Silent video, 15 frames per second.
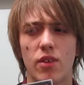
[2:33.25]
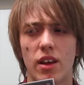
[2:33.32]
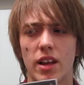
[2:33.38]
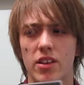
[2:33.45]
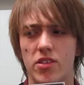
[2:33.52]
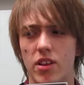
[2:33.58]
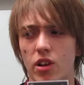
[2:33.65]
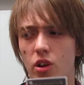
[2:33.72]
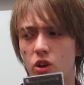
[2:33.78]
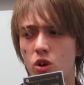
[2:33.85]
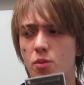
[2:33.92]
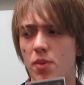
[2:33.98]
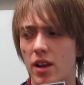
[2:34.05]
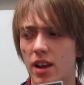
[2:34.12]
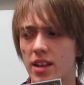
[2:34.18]
It lets it
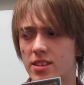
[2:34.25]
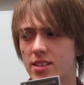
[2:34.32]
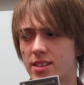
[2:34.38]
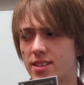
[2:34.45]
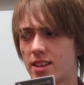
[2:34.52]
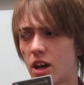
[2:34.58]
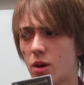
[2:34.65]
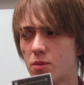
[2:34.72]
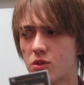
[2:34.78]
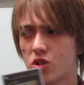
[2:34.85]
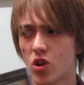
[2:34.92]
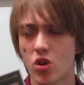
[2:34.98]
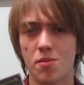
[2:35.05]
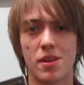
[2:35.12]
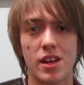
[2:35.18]
loop, it lets it set up
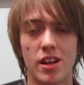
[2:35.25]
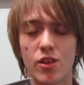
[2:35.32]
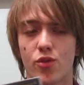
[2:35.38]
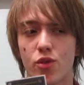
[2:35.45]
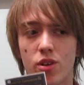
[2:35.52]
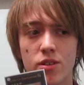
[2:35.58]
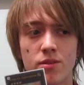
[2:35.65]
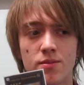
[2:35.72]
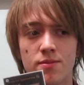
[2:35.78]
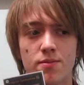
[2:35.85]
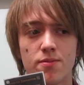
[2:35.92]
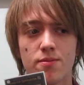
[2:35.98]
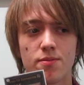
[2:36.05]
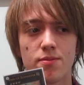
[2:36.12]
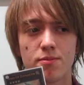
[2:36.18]
so many different
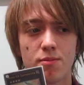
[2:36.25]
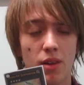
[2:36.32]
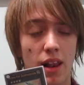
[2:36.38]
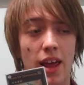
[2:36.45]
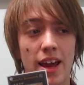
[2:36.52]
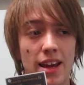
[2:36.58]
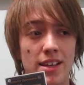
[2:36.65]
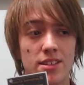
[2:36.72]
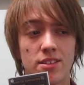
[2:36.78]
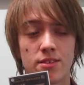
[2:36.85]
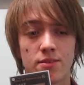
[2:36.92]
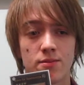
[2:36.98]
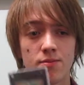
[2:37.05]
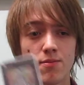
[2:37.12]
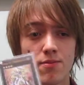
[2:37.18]
plays.
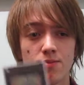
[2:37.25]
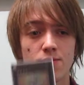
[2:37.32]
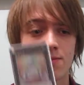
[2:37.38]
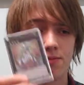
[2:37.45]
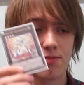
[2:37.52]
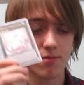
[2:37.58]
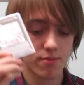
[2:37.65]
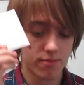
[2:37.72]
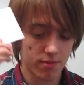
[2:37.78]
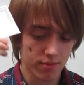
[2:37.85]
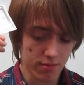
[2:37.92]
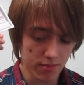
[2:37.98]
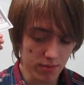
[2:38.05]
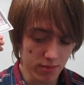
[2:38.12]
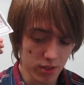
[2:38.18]

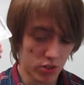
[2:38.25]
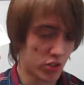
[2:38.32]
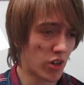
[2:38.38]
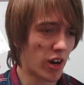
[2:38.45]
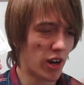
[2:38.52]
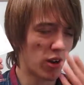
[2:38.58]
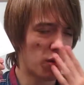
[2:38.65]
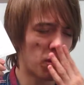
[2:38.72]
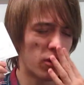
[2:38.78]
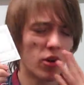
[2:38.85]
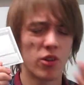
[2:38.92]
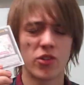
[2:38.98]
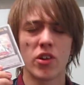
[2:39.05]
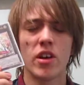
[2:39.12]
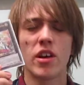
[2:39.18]
Sorry, I got a blocked
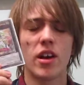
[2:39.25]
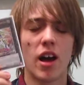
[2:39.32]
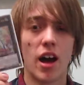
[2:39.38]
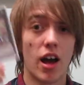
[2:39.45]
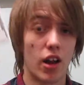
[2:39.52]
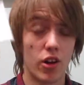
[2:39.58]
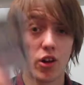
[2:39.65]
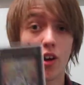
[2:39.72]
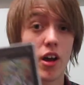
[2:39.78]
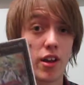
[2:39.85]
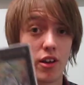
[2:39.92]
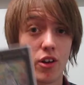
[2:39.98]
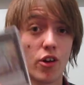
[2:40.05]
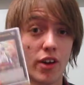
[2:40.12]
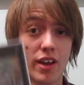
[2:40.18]
nose.
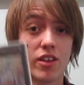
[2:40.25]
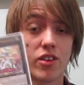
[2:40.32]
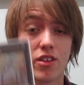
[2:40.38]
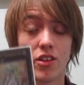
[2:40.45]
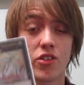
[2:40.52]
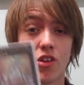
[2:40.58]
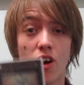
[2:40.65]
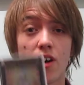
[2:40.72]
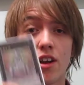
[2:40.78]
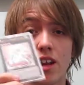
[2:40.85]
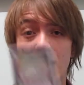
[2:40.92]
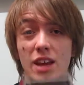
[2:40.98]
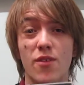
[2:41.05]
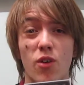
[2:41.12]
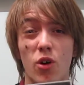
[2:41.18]
Look into this card in
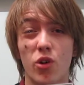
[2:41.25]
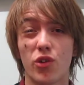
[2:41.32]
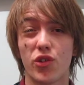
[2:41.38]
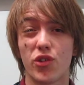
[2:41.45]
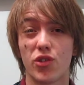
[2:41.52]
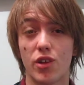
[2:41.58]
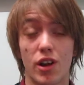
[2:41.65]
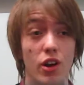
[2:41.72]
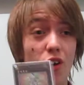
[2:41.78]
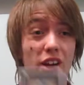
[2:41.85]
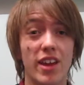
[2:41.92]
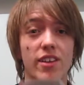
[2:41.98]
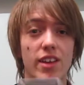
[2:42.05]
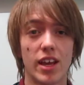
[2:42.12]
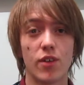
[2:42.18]
Evols, and
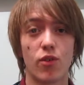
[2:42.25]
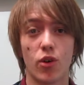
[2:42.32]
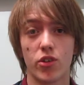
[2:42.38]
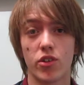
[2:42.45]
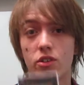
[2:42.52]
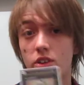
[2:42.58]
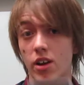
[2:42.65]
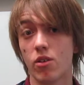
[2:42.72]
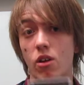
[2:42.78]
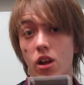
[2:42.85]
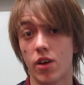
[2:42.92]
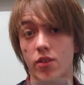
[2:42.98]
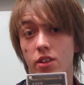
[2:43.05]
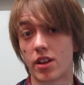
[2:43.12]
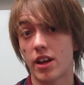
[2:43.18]
look into Evols in general
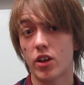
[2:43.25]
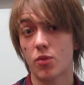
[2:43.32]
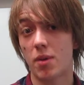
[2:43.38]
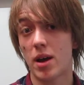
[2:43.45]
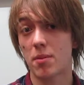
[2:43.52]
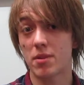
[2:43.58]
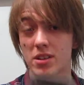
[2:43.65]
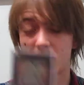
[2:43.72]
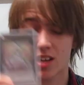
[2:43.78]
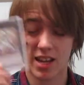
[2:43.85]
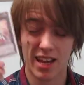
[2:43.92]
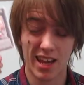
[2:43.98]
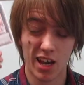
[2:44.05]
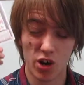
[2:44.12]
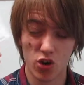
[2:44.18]
after the next pack, because they're
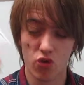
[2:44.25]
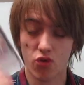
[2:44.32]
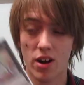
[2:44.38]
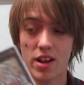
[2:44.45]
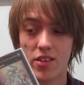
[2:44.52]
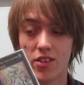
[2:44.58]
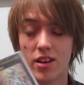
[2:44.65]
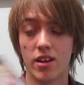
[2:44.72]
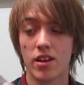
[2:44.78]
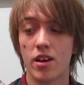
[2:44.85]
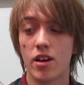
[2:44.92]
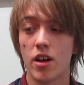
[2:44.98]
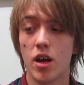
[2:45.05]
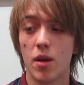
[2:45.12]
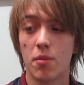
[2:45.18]
going to get crazy.
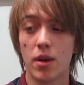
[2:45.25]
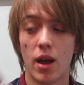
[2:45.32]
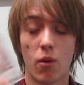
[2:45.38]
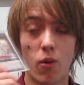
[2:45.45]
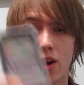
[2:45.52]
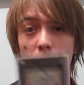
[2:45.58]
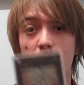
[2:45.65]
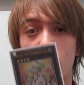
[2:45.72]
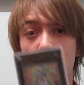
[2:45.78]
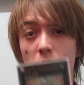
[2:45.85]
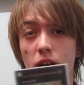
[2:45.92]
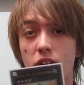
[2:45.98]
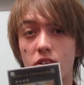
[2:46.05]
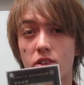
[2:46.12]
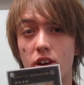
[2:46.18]
But yeah, Wind Up
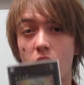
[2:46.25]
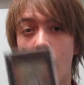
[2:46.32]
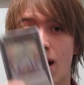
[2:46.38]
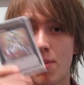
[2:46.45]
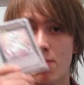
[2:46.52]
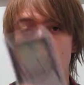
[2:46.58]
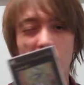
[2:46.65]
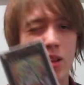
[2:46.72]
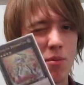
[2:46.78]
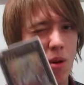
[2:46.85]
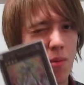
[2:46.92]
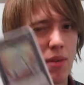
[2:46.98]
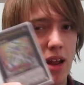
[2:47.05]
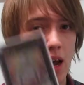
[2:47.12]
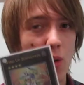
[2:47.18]
Zenmaister, I pick them
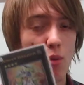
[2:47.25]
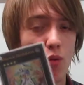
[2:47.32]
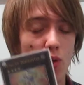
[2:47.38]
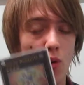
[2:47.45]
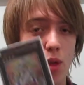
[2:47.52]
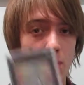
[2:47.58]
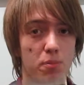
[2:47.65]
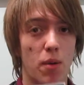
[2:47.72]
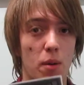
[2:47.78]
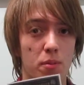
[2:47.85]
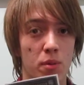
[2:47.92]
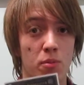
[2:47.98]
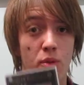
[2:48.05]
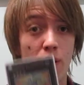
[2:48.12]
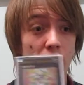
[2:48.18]
up now before they
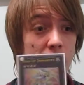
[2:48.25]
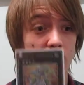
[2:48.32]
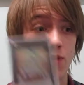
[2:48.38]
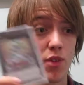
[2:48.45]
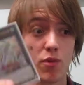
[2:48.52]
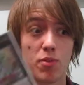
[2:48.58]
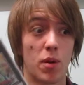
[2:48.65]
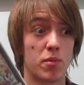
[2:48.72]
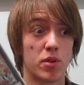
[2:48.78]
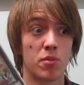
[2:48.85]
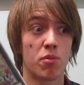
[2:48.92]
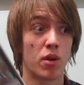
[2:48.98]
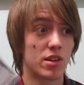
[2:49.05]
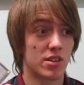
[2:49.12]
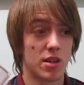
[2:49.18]
bump in price. If they've bumped
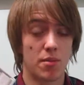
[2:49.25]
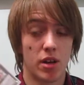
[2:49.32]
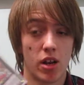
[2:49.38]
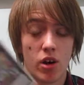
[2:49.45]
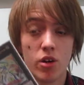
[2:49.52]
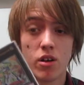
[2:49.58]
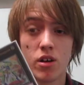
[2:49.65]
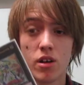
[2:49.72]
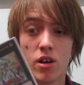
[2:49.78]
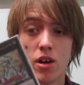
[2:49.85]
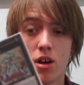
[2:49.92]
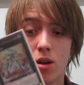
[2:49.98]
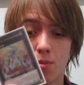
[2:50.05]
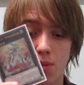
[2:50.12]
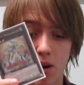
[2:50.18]
in price, let me know.
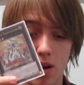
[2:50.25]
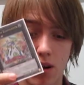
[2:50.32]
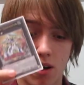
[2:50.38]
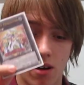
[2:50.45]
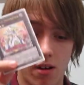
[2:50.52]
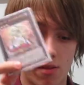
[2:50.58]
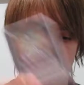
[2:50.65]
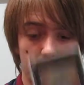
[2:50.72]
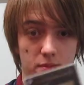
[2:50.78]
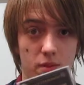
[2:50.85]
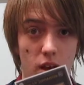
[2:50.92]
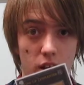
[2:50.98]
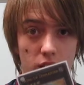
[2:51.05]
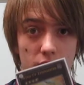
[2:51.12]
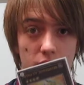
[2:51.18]
But
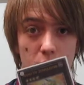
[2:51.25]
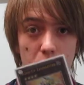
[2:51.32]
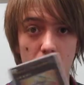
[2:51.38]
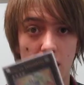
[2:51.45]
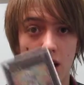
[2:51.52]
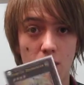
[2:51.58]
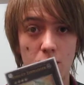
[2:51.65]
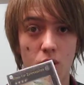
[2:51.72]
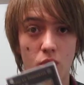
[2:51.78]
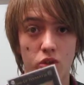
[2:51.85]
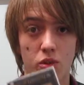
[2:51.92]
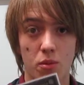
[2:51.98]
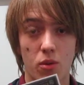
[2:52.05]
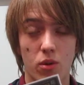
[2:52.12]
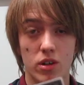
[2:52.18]
I think that picking up your
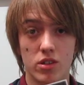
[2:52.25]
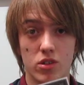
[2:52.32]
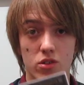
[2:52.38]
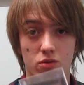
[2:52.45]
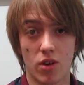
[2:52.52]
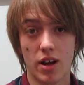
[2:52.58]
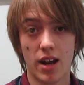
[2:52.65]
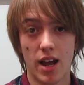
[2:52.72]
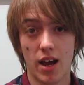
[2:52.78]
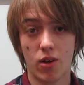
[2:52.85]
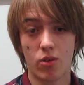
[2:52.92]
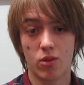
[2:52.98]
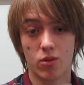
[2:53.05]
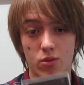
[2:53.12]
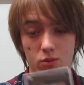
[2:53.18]
ultimate ones right
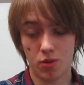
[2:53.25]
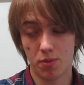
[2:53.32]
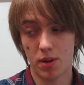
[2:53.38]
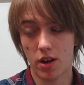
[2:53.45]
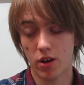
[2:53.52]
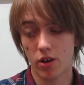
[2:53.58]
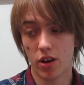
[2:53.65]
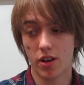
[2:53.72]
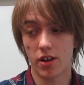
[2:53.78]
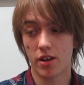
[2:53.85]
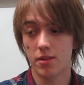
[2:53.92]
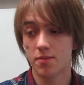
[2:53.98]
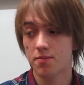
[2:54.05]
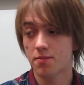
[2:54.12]
now would be a good idea.